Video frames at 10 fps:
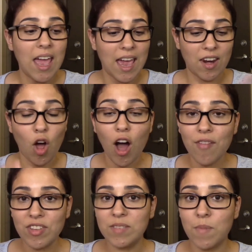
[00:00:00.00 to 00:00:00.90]
And
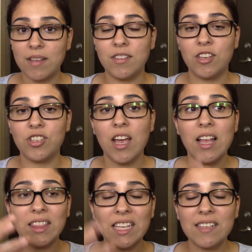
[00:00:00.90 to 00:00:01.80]
on this message,
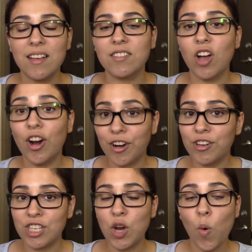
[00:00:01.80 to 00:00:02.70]
Lisa is
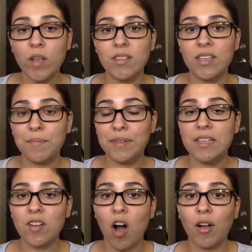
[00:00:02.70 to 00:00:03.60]
urging Quincy to
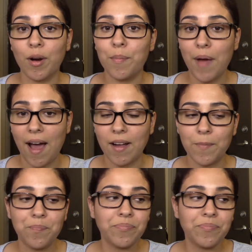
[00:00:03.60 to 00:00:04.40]
please call her back.